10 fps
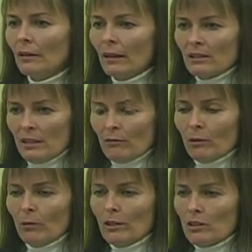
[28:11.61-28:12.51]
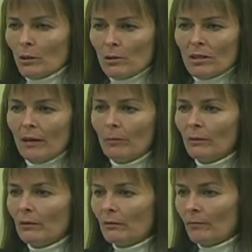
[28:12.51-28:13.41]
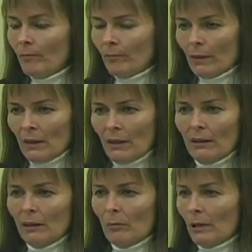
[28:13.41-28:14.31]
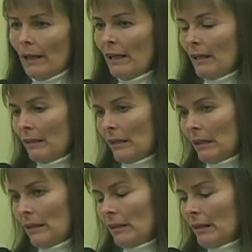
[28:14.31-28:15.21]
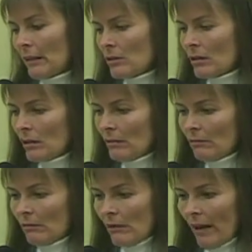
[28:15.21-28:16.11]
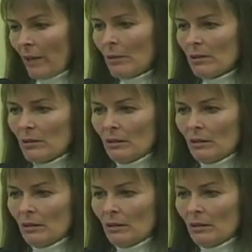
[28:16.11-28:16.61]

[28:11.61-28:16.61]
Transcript: except for what shows up and in the play and the next thing happens.